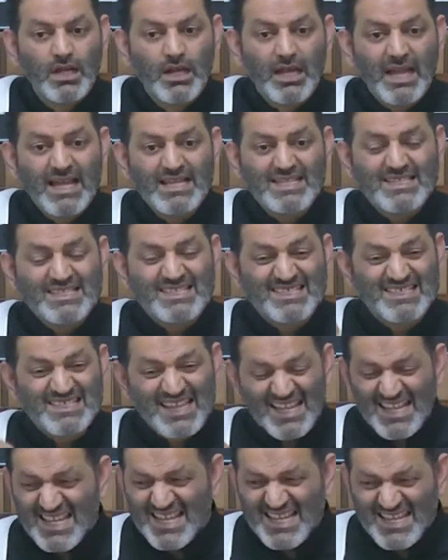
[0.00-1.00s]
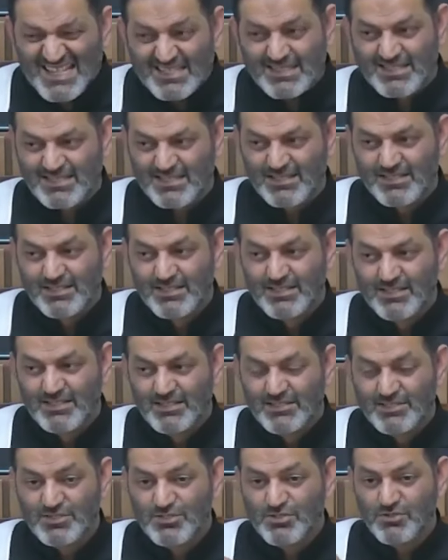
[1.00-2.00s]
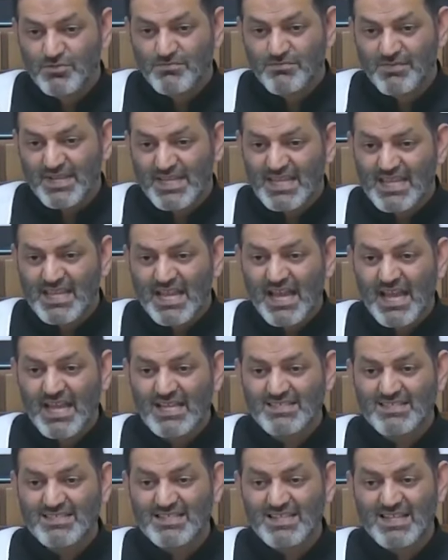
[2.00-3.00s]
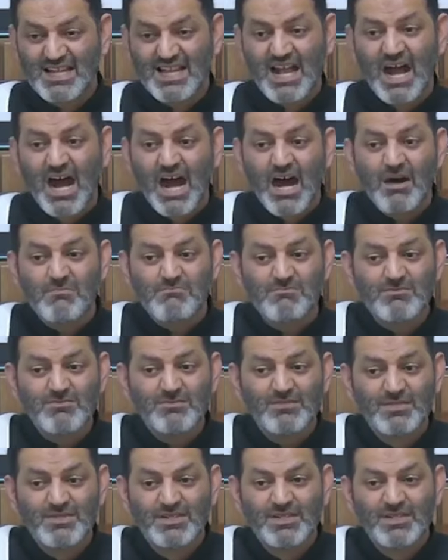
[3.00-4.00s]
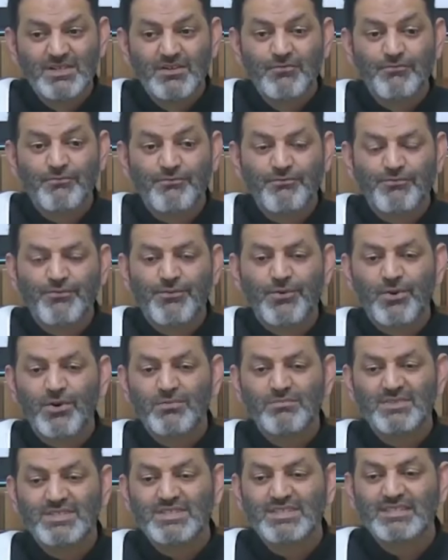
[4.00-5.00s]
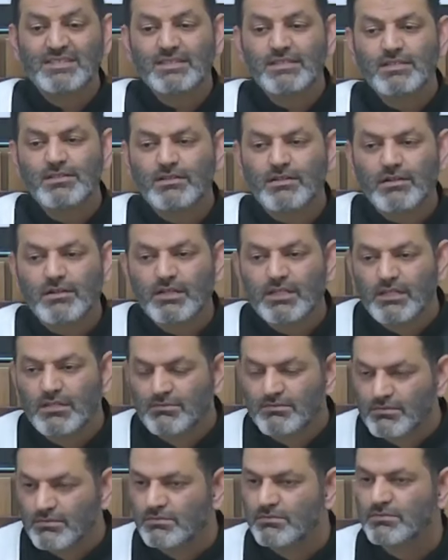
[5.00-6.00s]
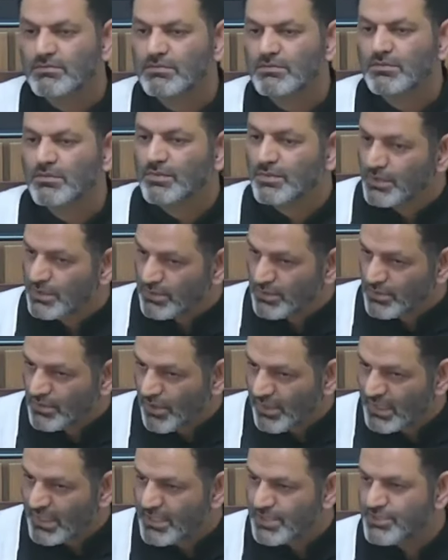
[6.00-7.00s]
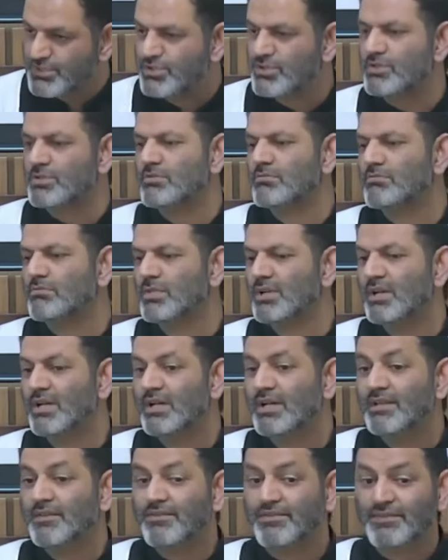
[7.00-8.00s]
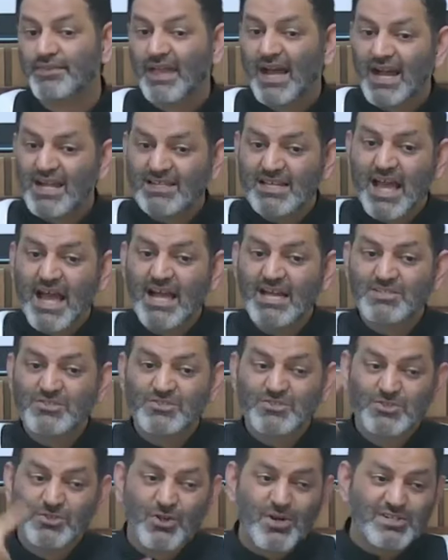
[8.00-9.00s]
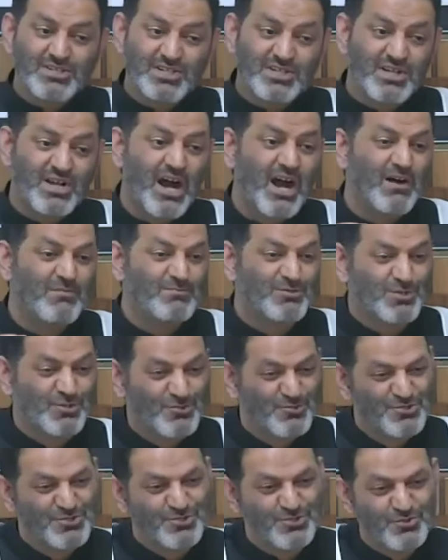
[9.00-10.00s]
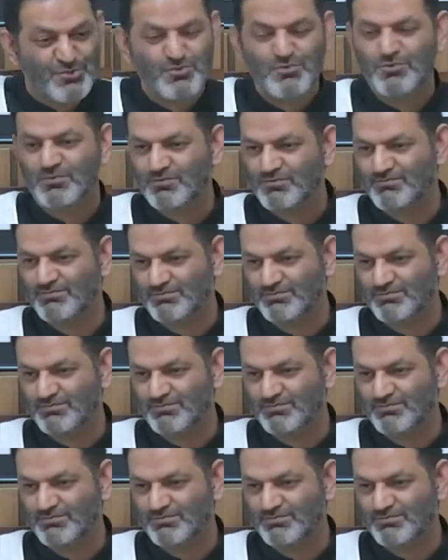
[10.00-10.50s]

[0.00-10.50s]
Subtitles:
indeed to me has come from the ilm, knowledge, that has not come to you.